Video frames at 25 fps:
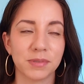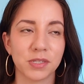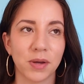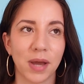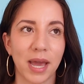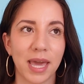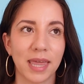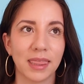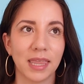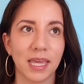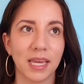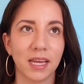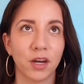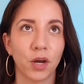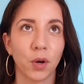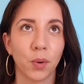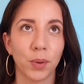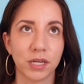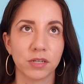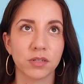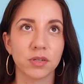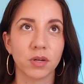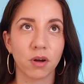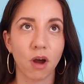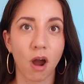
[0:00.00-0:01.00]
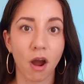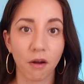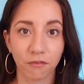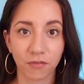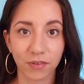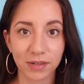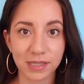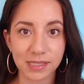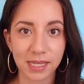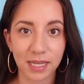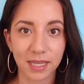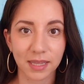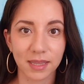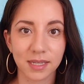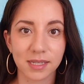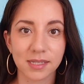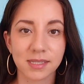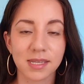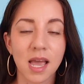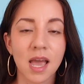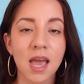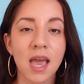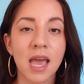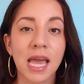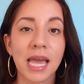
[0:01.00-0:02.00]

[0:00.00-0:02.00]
So I think going to a conference like this